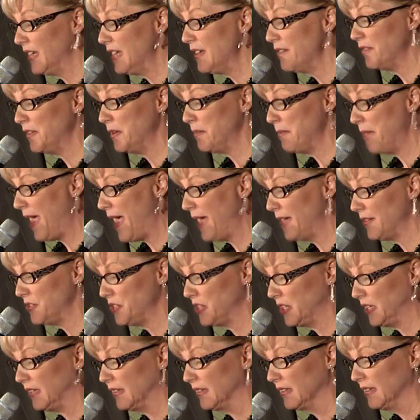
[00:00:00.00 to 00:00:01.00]
even
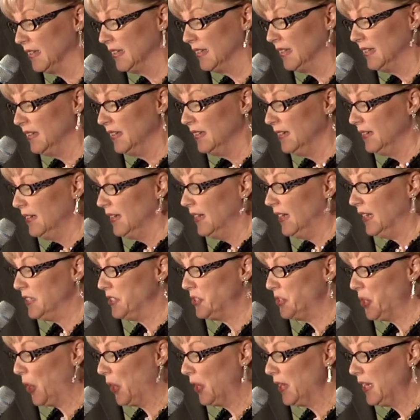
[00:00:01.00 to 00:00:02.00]
imagine. I
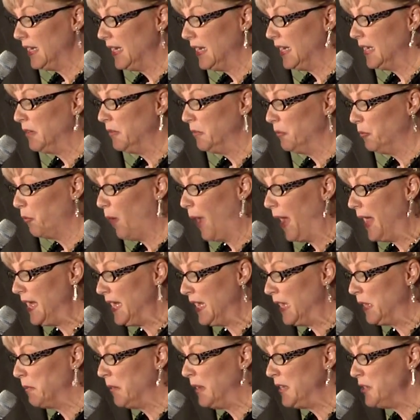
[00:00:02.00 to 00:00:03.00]
started
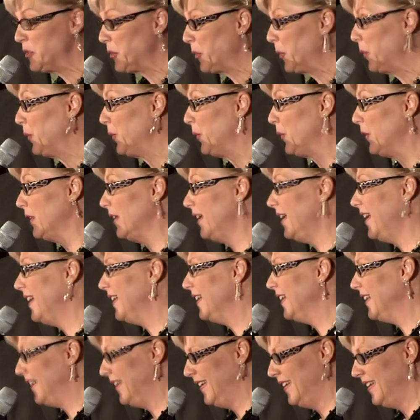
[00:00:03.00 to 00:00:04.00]
writing in my journal
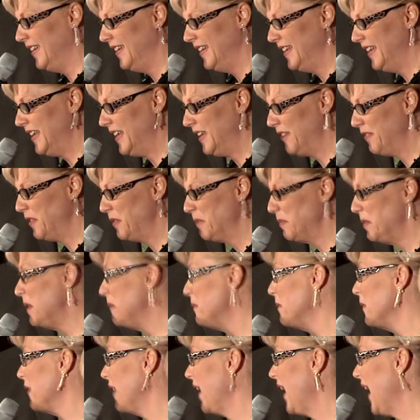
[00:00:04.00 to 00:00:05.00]
and giving
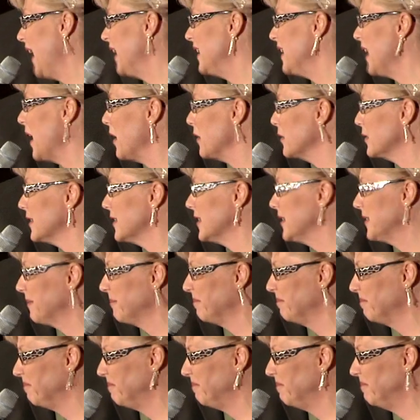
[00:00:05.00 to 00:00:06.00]
people handouts.
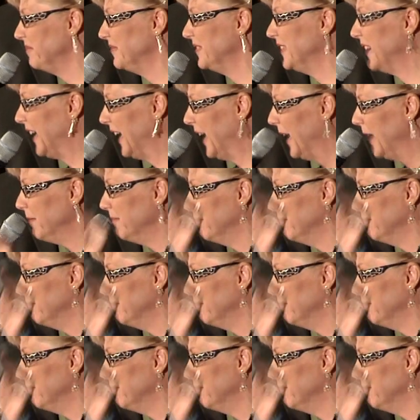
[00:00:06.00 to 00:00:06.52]
Say,